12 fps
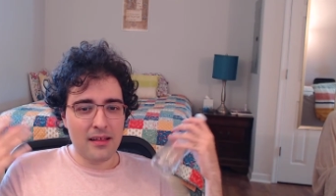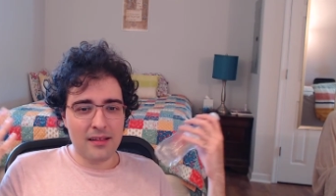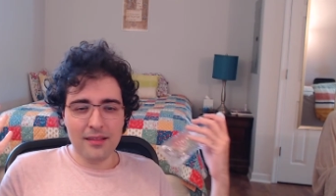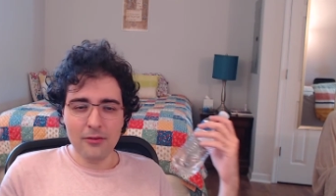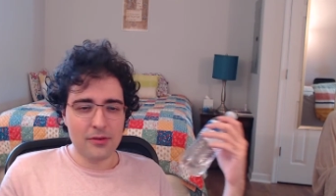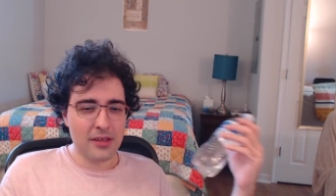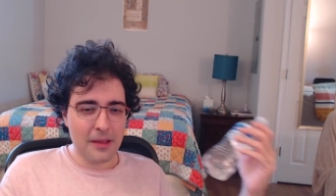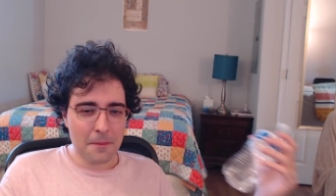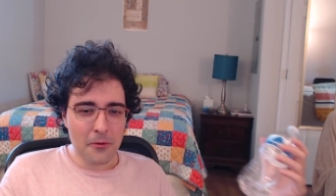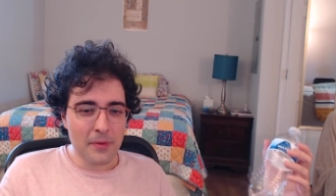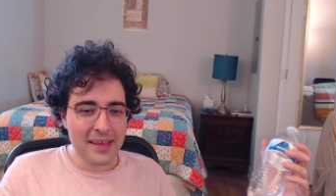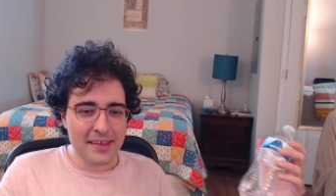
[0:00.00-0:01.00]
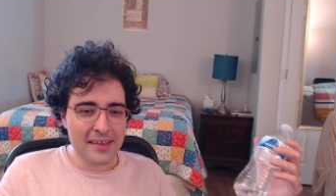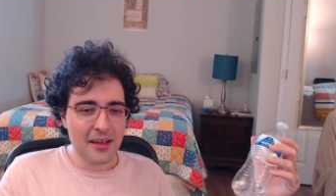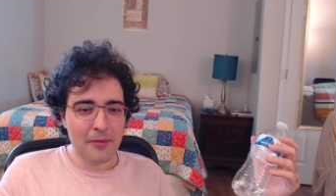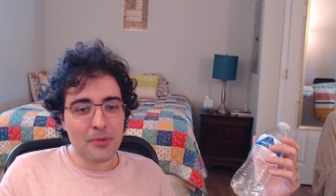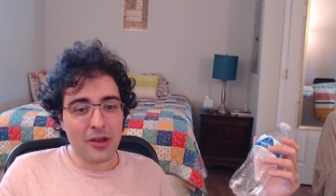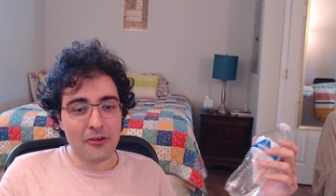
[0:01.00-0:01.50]
Looking at the wiki,
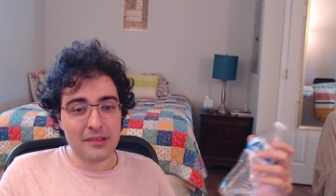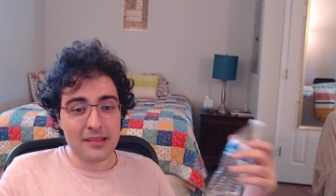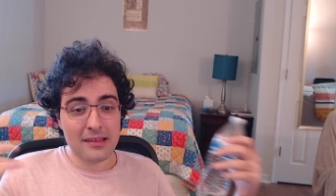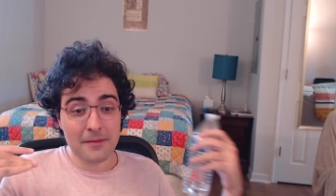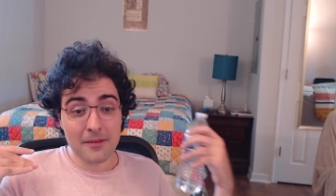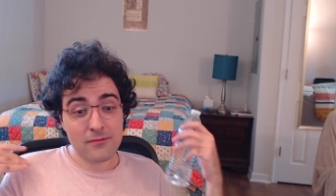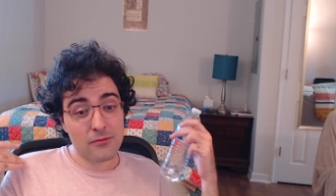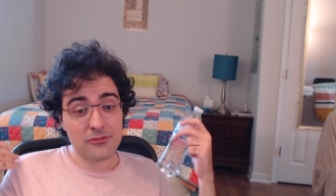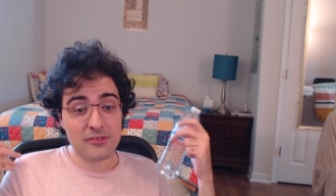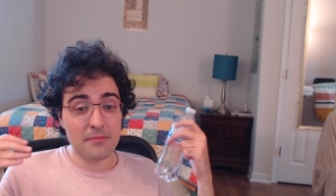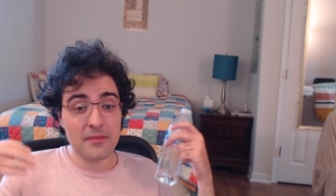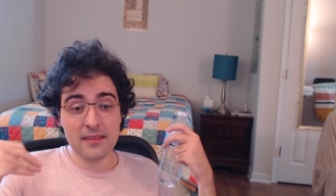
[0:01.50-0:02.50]
apparently this was something